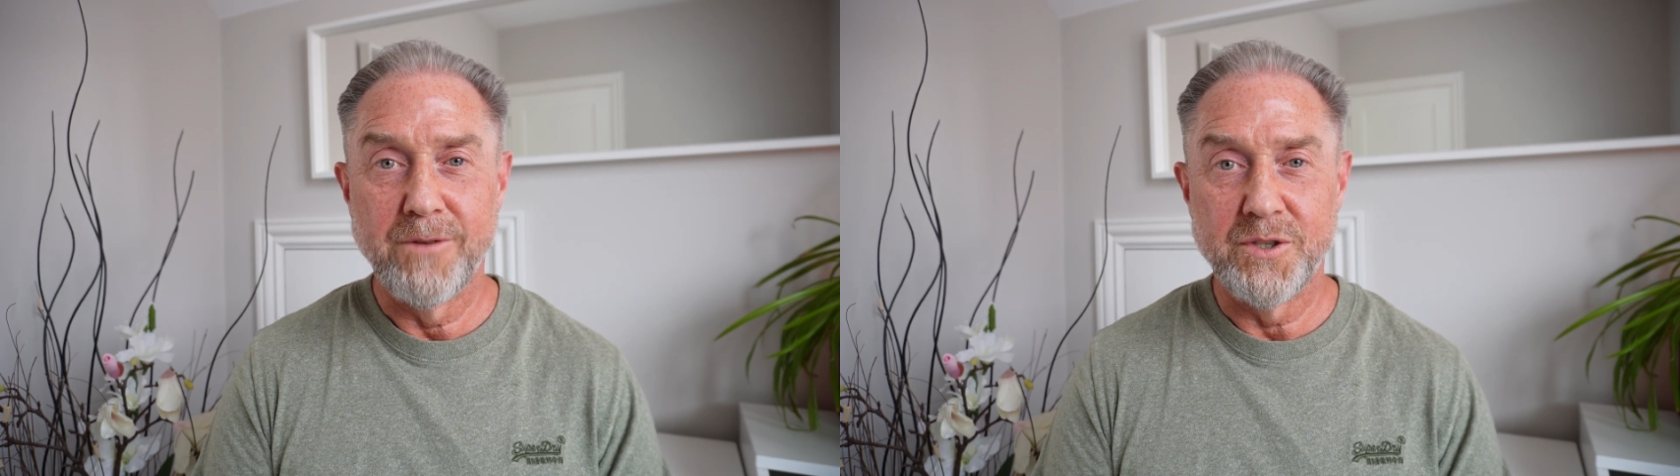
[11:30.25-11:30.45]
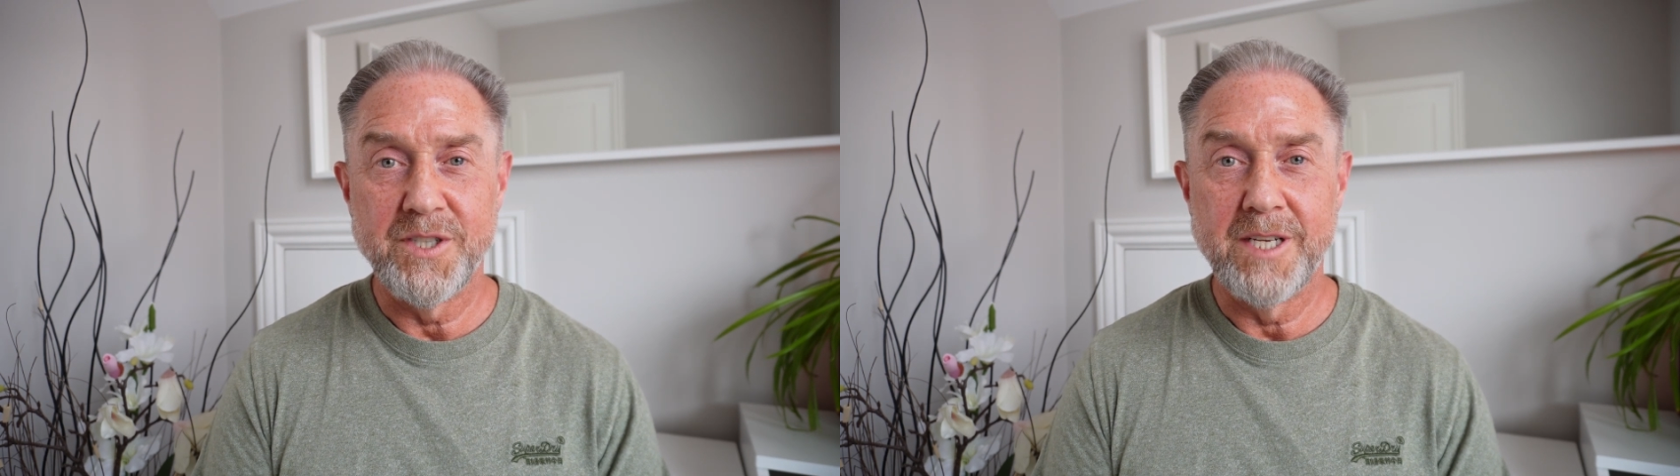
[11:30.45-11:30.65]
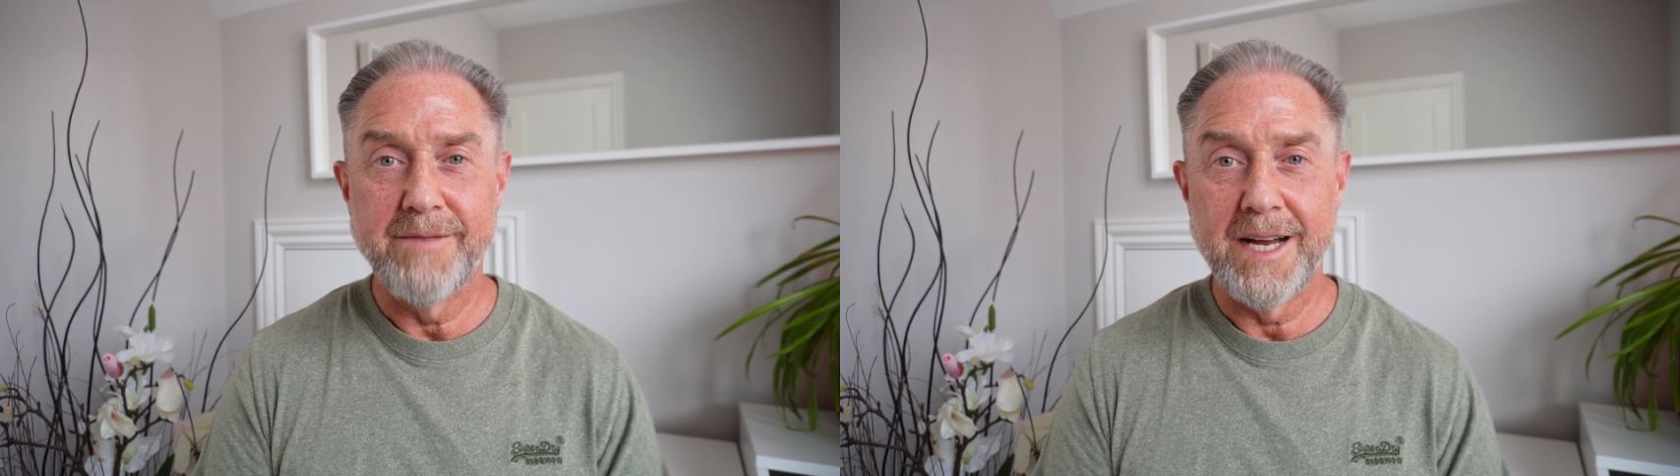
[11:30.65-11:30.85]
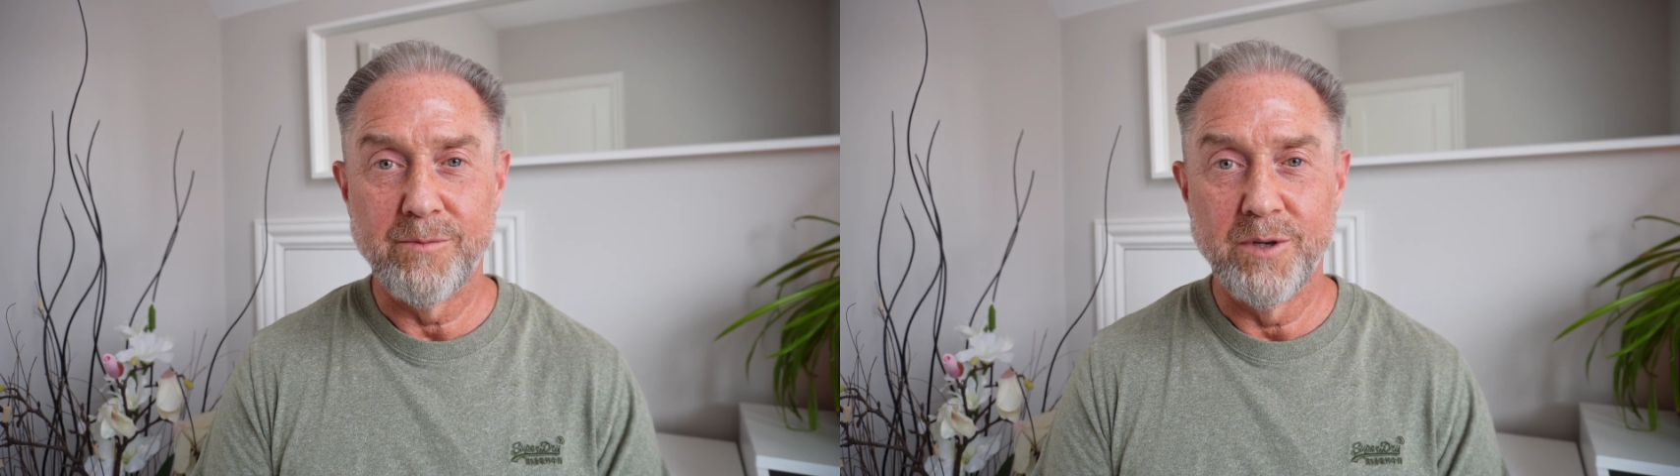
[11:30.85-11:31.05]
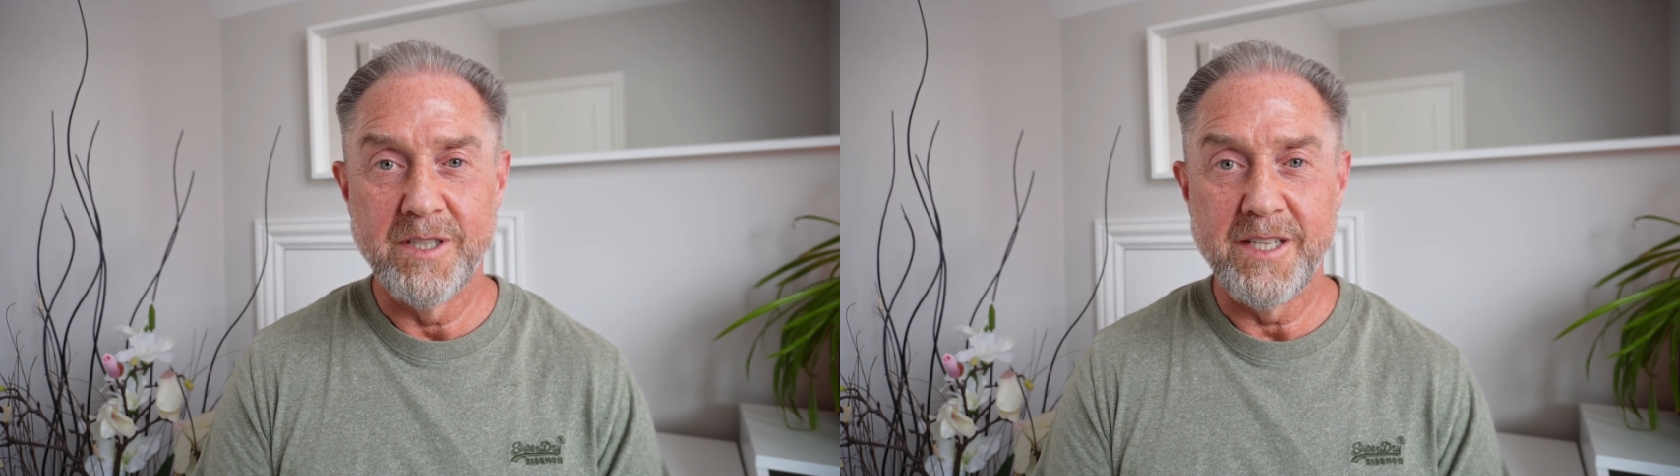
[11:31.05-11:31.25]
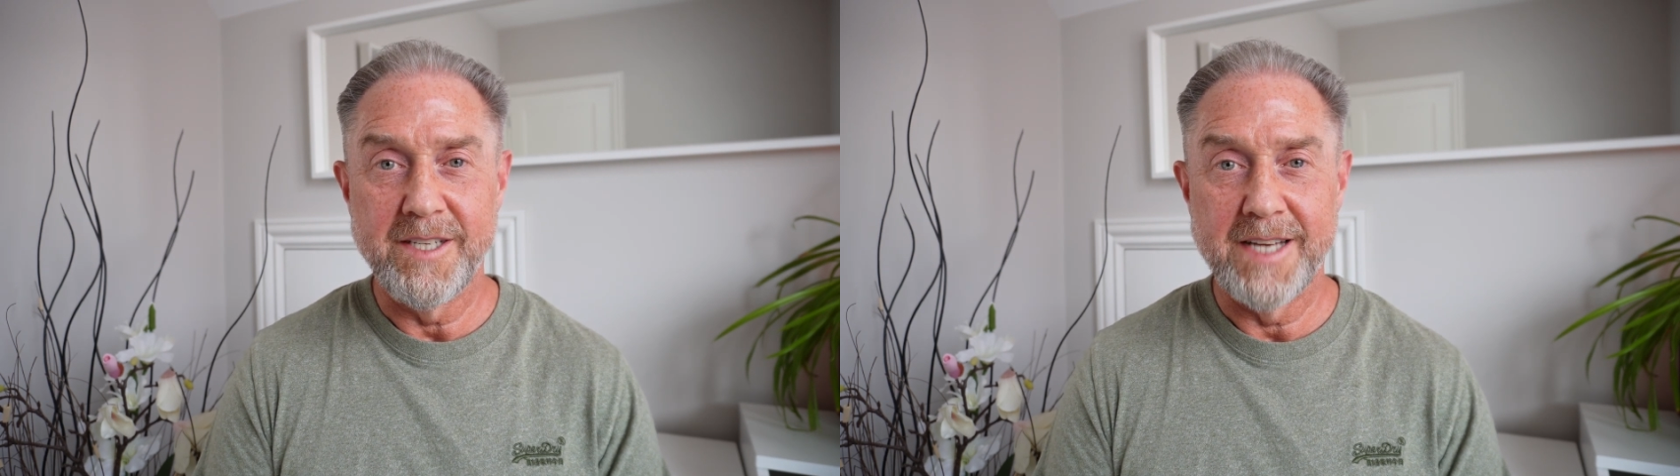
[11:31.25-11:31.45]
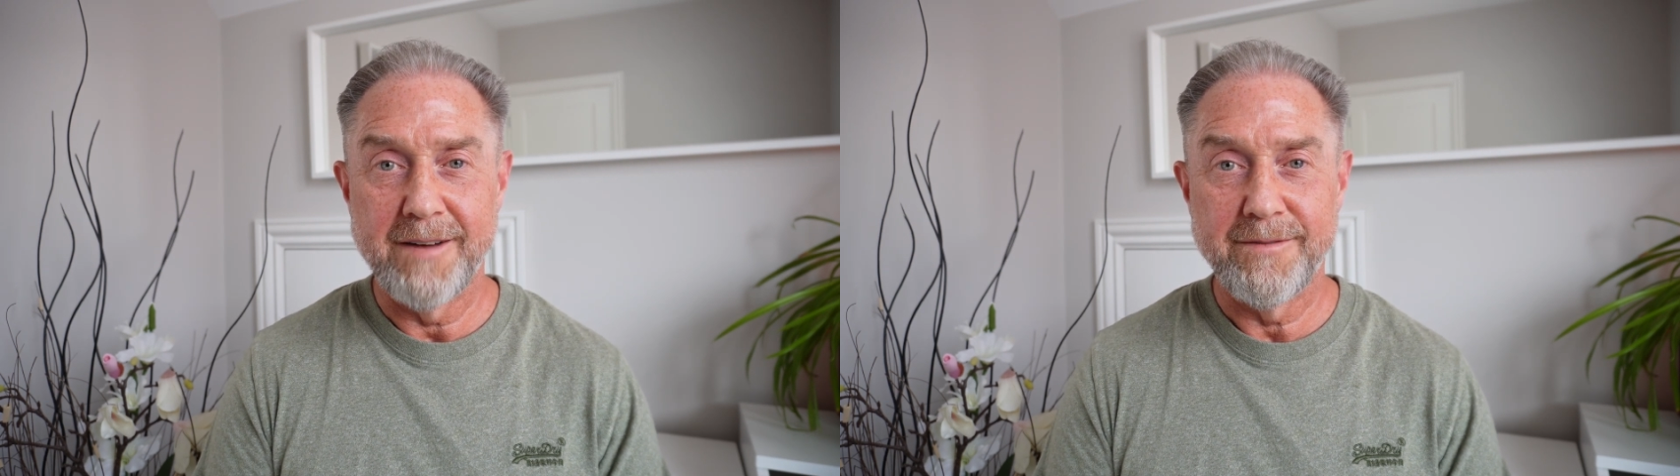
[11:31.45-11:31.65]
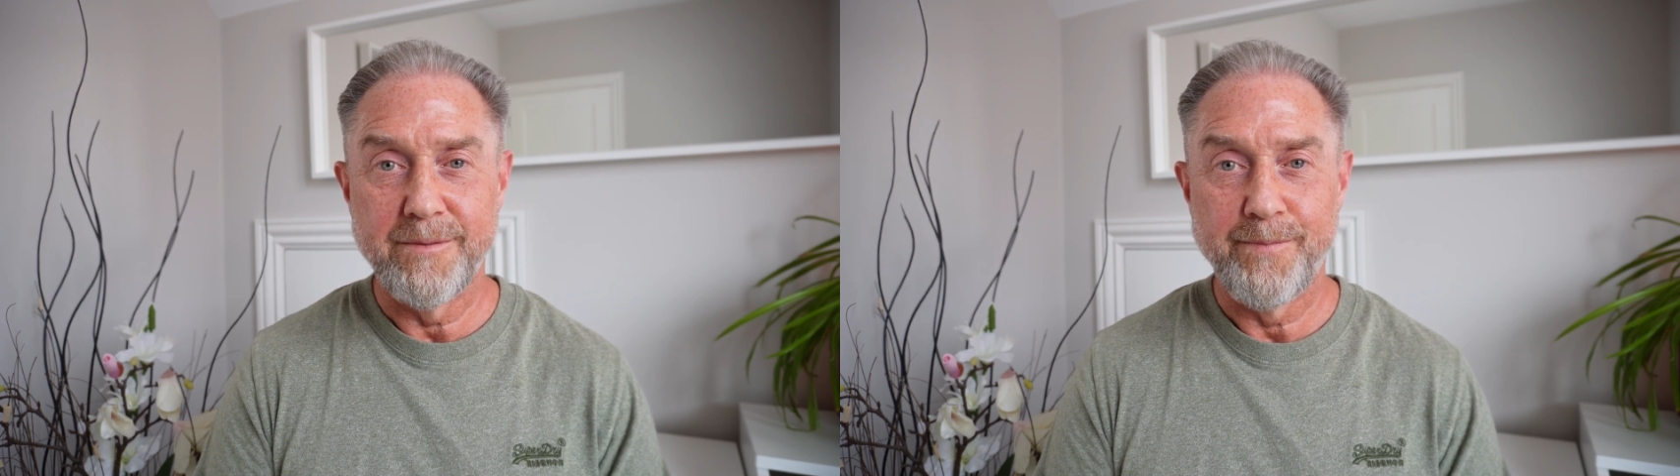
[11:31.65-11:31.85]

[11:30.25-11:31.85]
FTSE Developed World ETF,